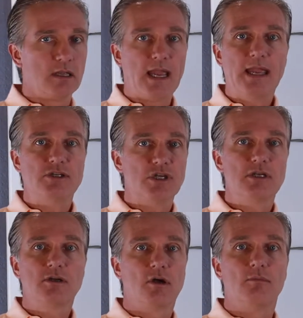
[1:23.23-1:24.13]
age,
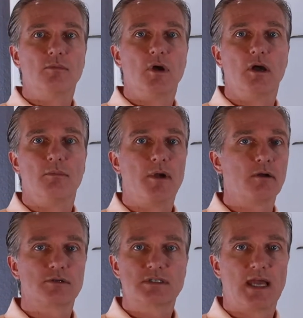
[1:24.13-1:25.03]
income,
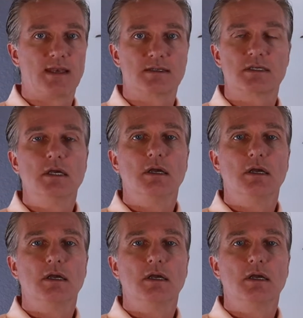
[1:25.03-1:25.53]
marital status,